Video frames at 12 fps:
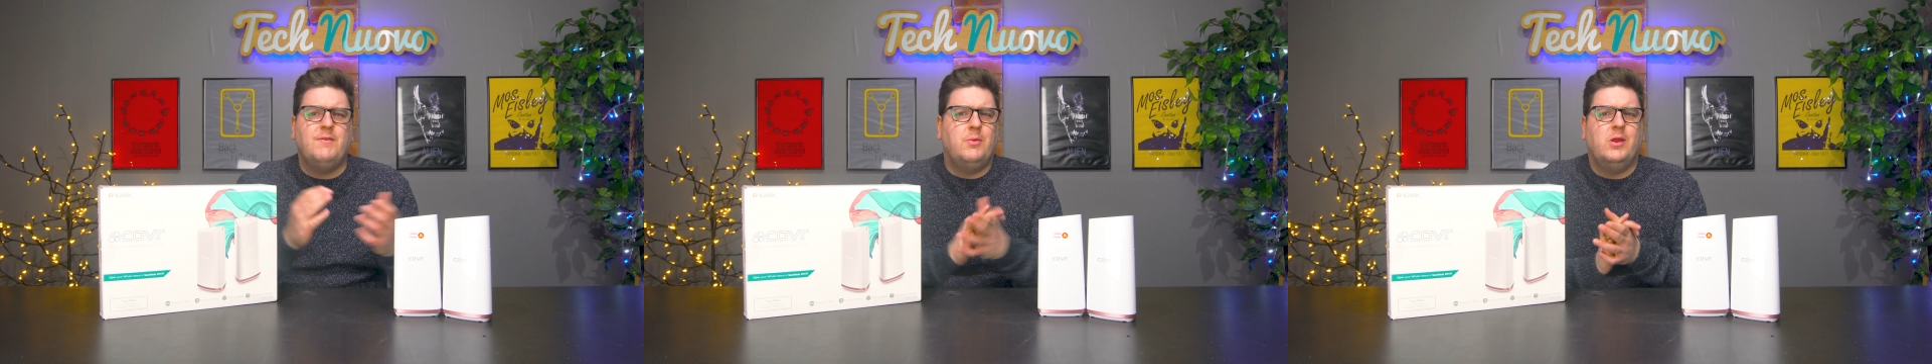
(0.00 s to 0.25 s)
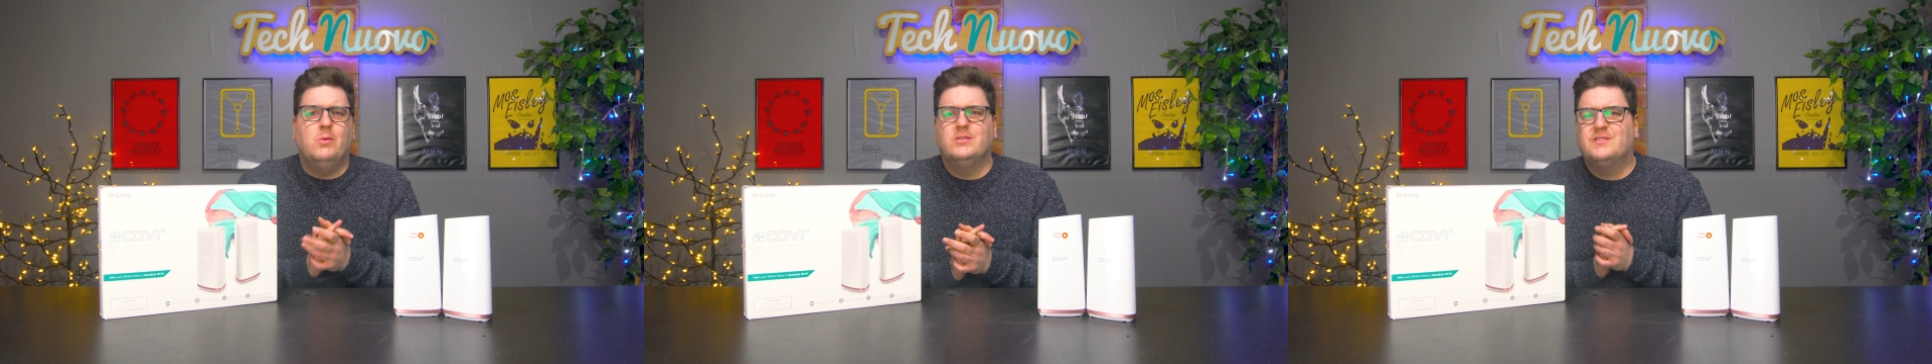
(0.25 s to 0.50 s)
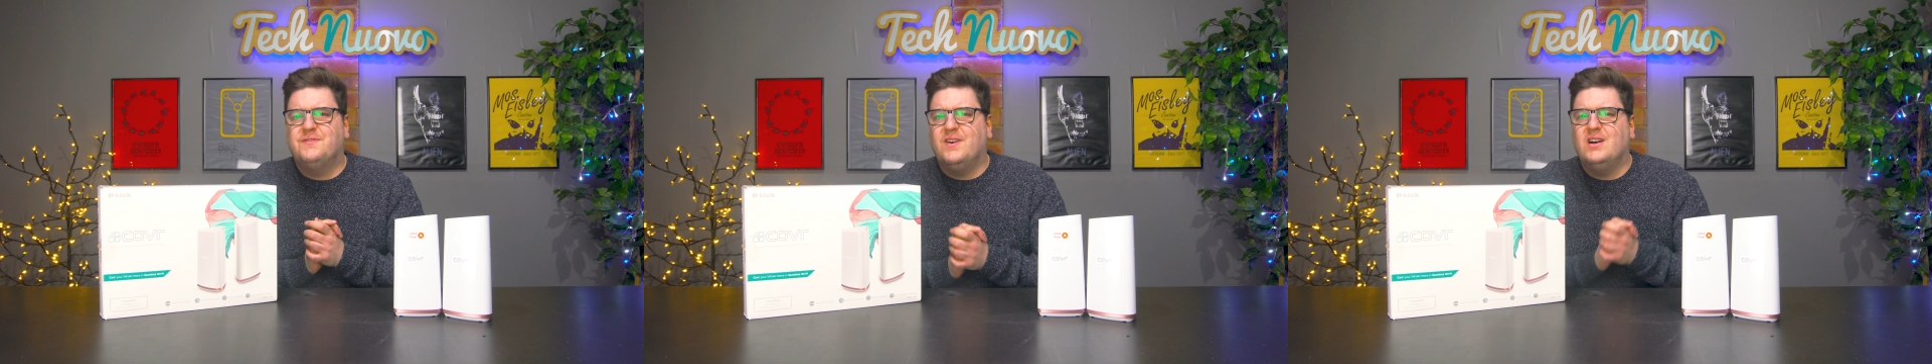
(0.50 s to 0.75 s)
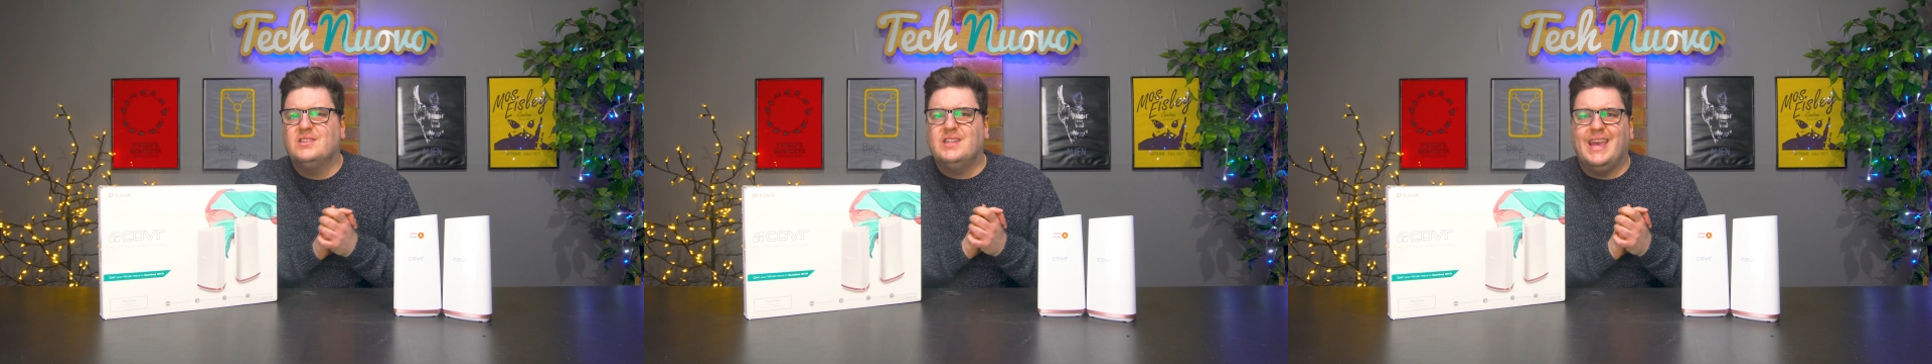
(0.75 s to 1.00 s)
Everybody wants
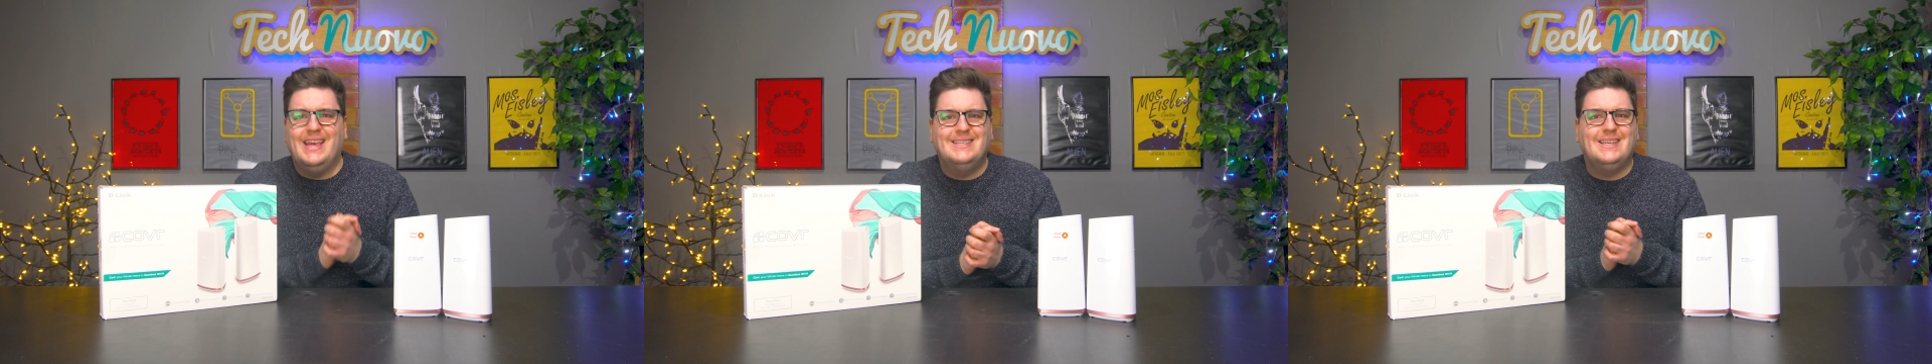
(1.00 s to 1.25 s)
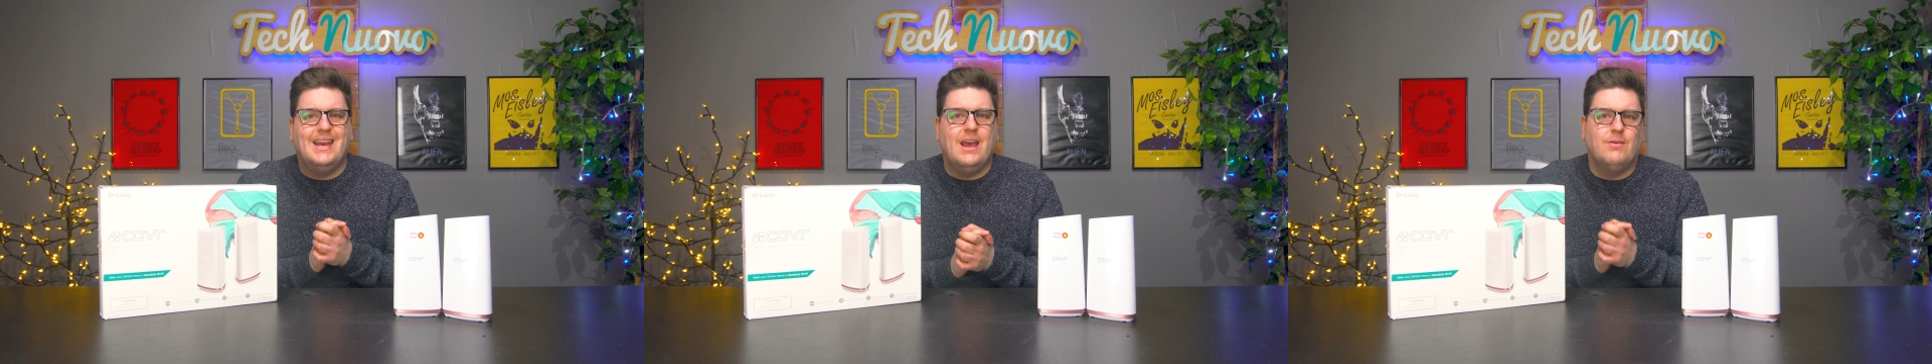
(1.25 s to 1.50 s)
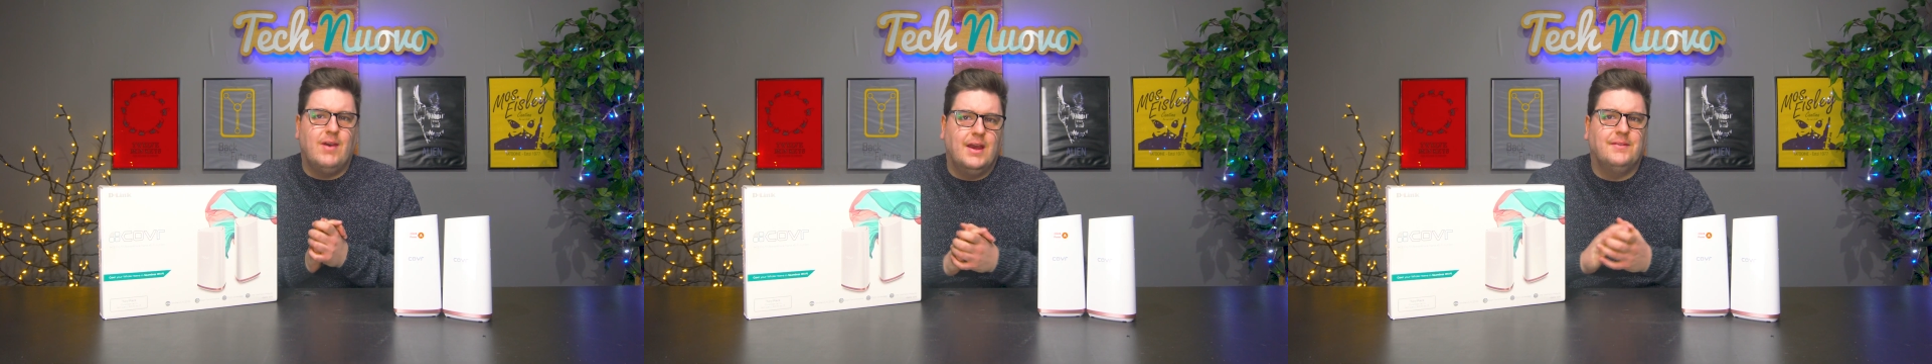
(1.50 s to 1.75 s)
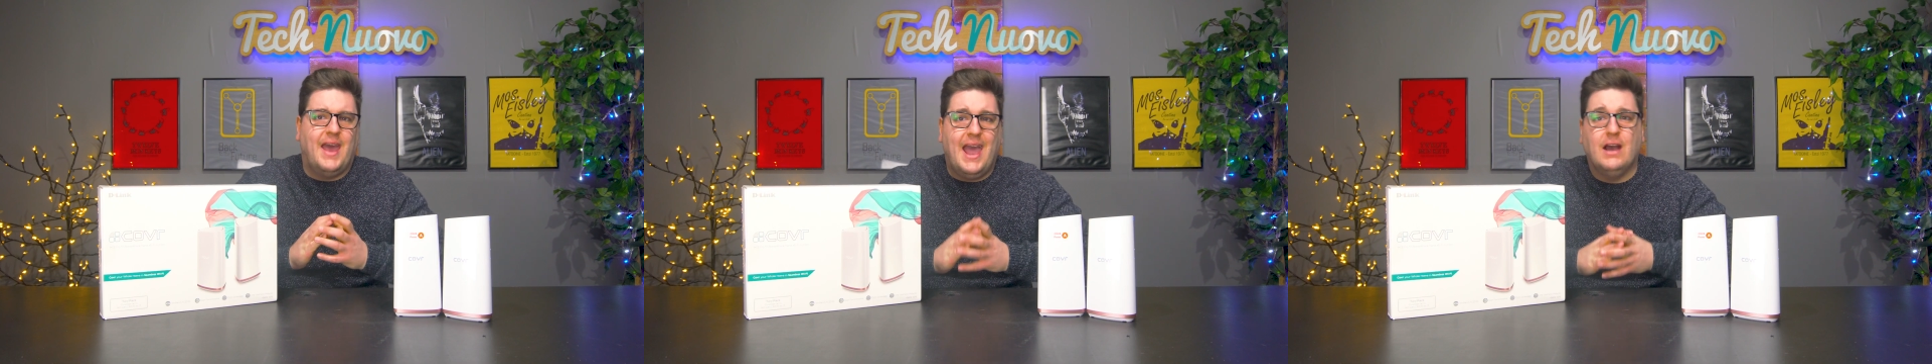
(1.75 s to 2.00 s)
fast internet
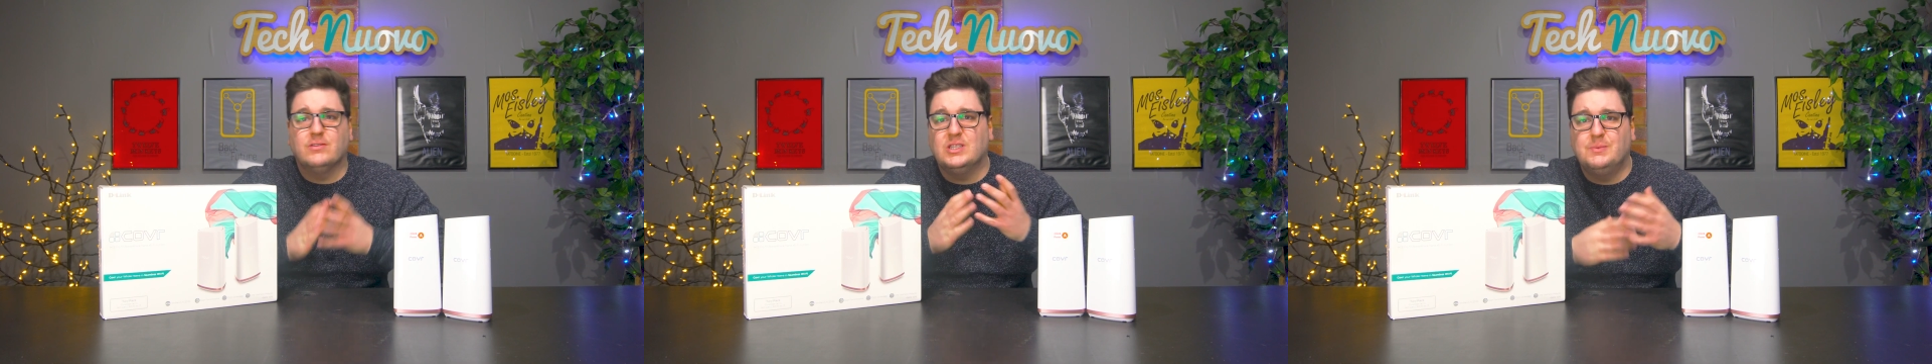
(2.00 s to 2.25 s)
around the house,